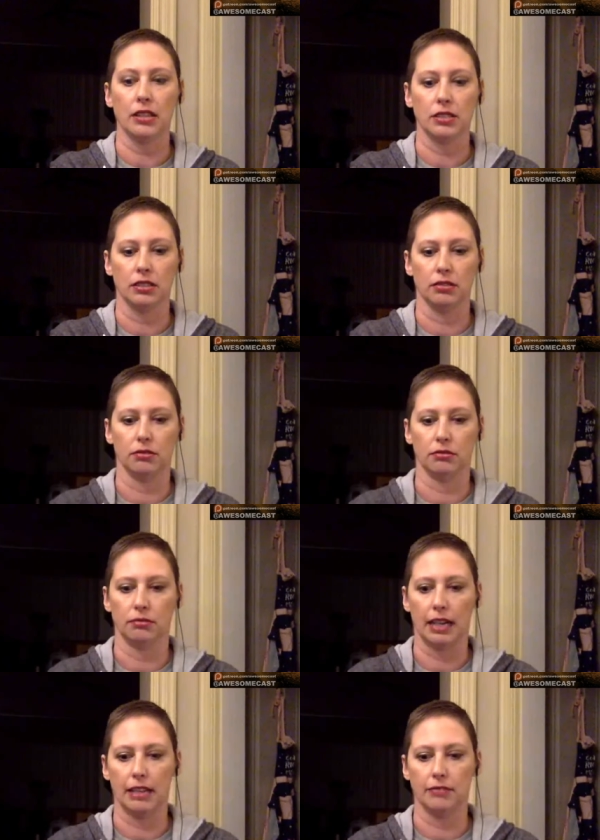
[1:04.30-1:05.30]
so
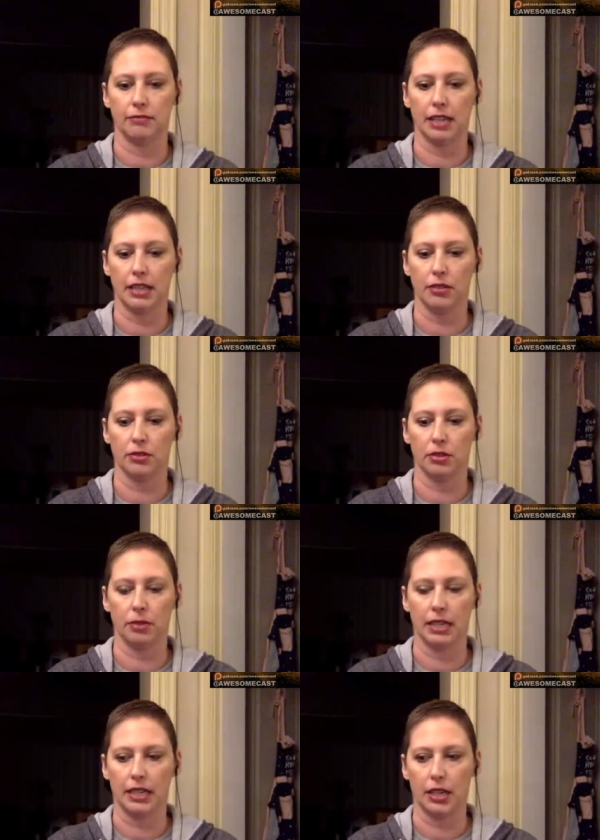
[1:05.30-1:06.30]
I got those all
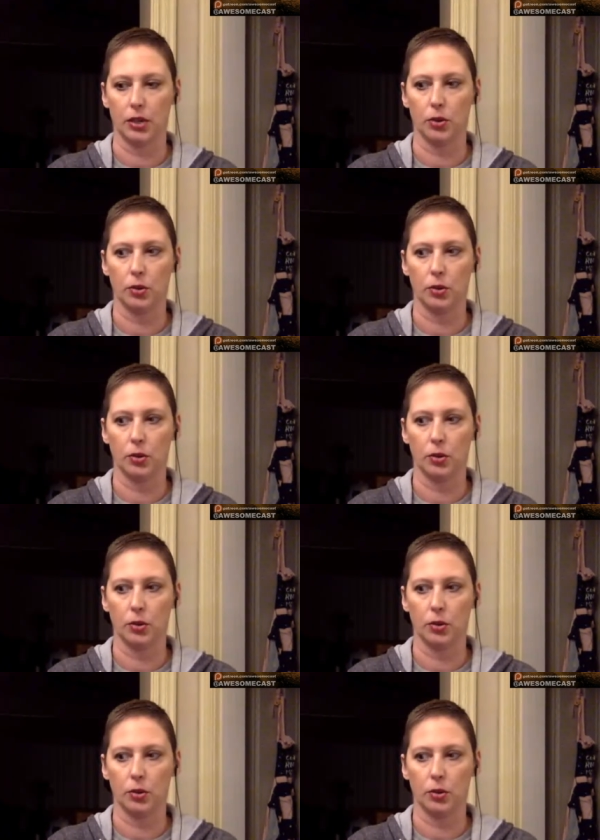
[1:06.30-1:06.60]
ready to go.